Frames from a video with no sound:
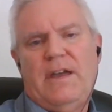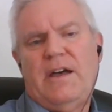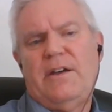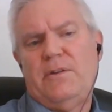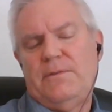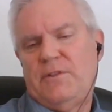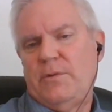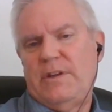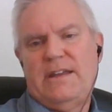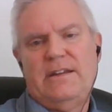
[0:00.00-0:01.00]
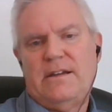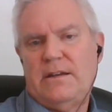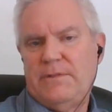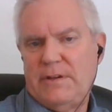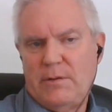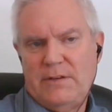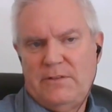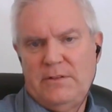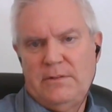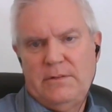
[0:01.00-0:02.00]
value of doing any kind of
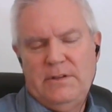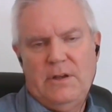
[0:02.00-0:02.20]
integration?